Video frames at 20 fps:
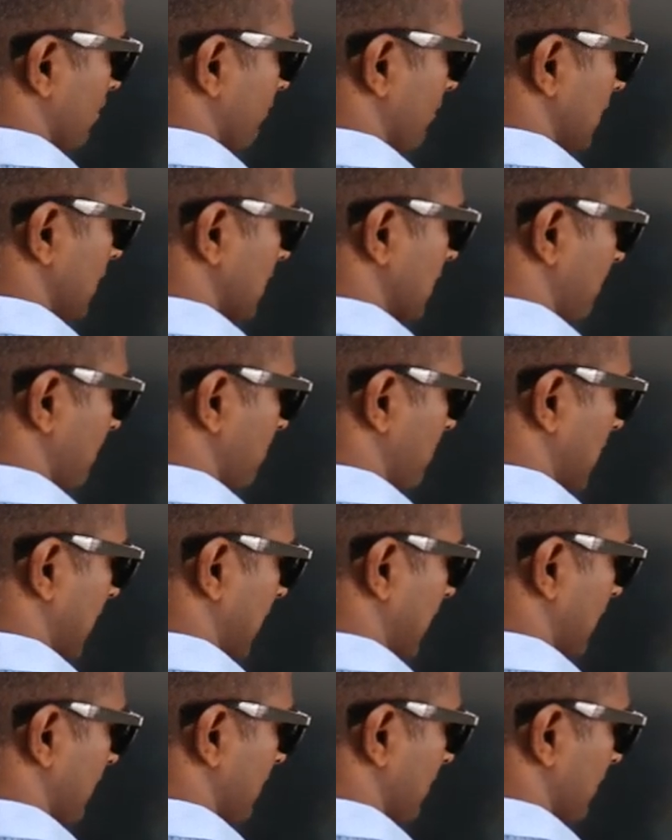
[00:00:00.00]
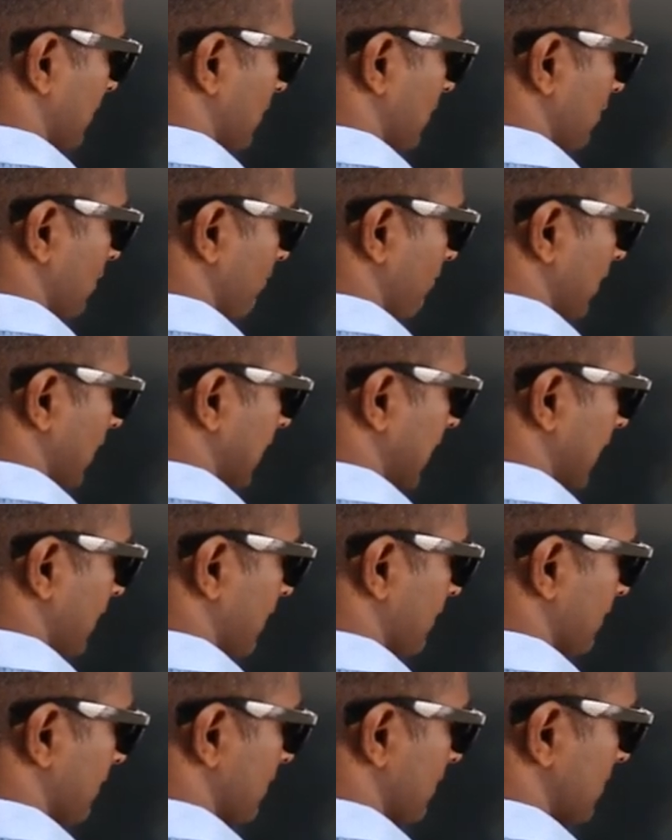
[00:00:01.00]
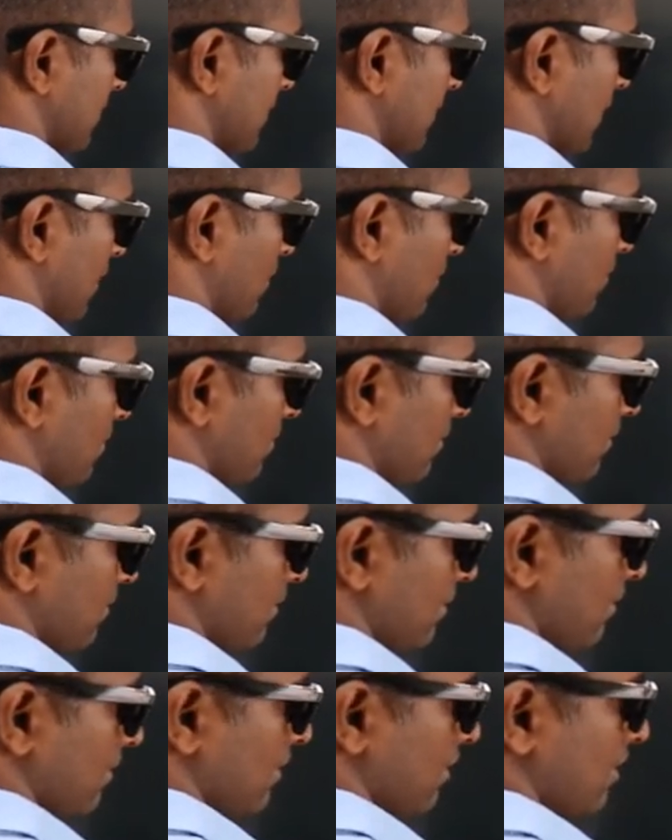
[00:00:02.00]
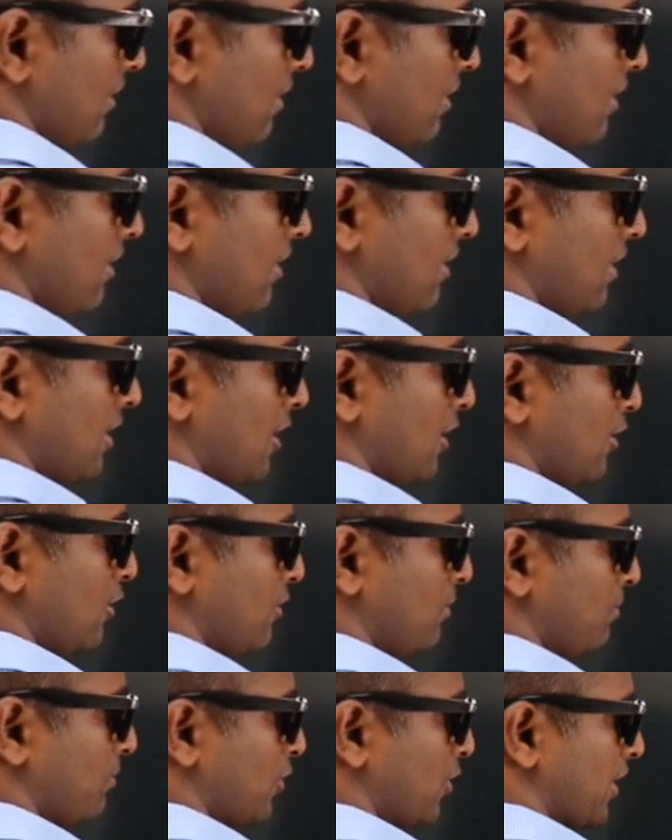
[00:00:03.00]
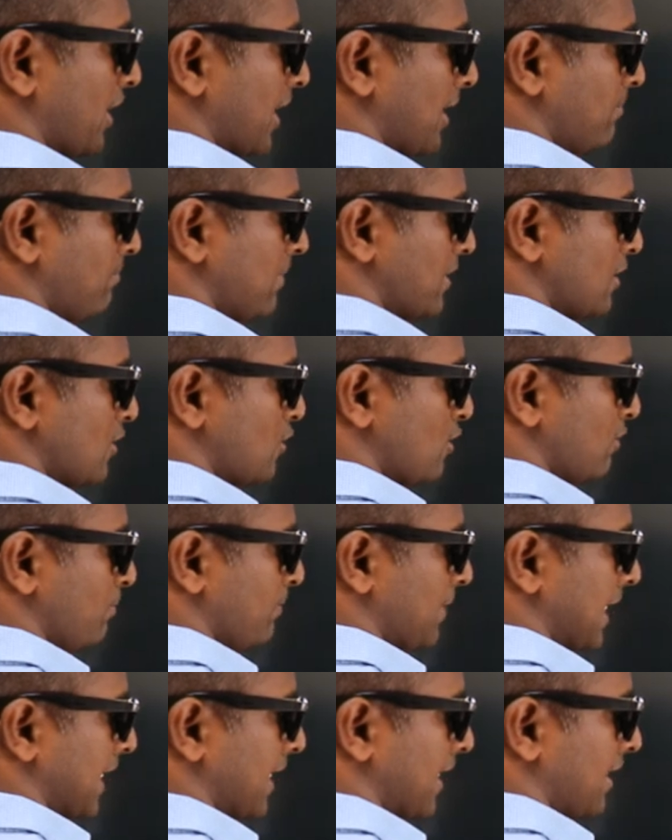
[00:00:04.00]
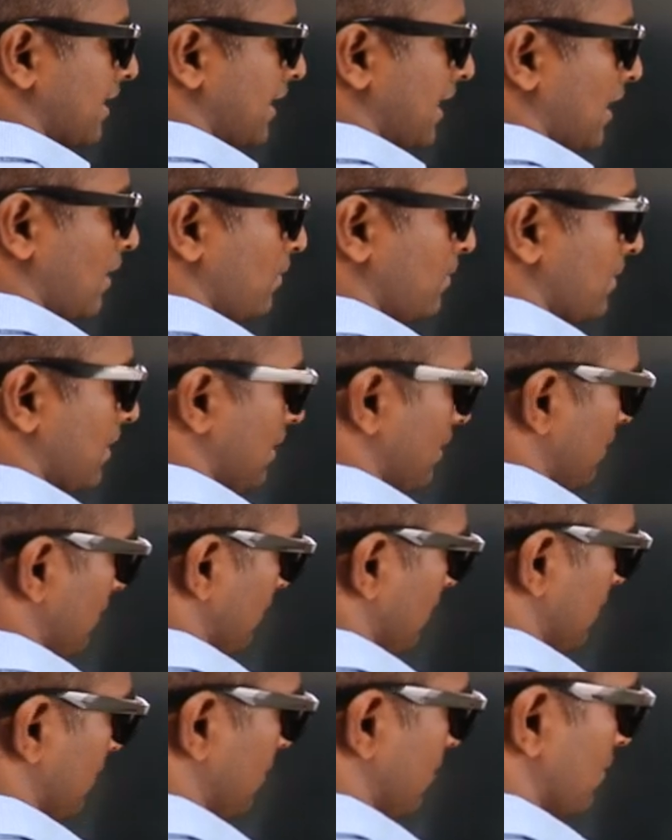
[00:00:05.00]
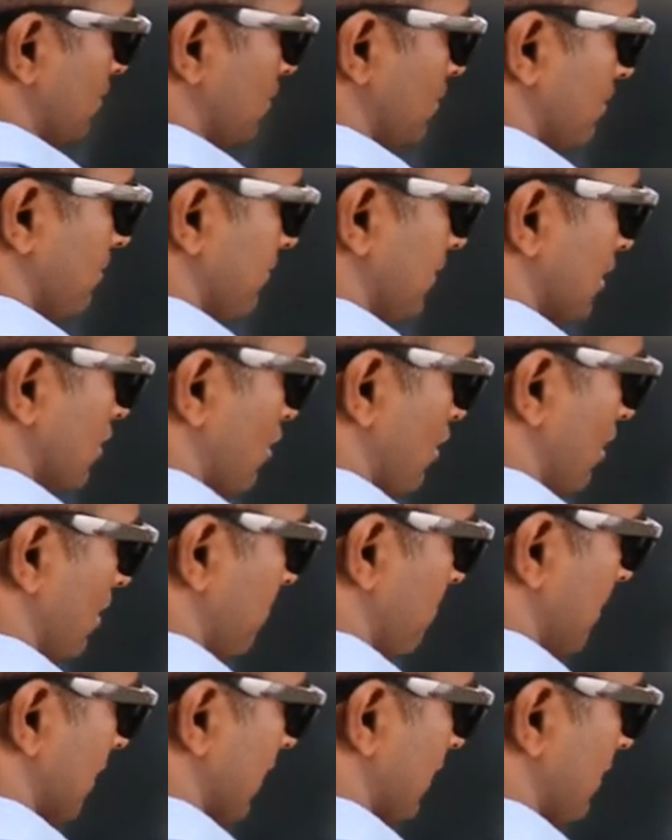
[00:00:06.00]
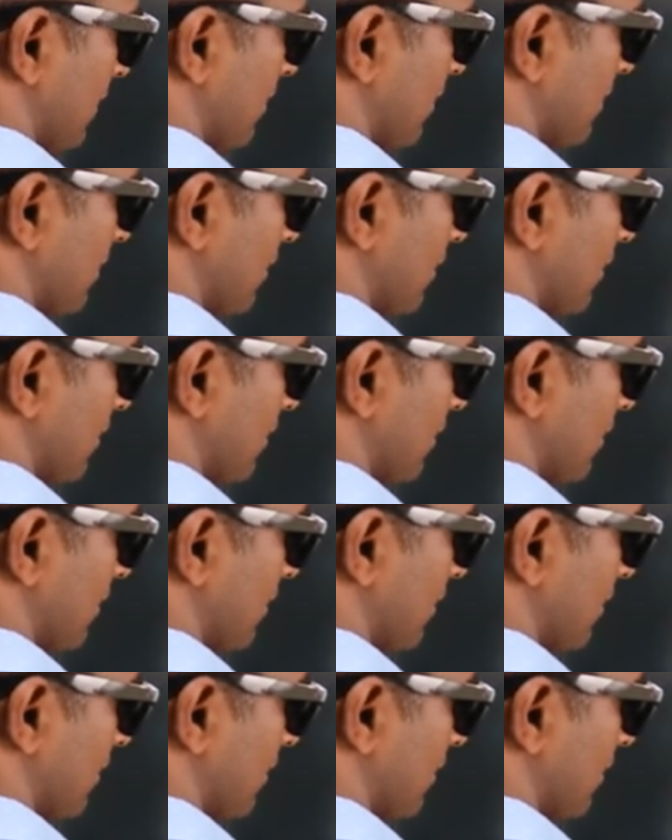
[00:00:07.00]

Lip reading: we subtract, we get 0. No more numbers to bring it down, so we stop here.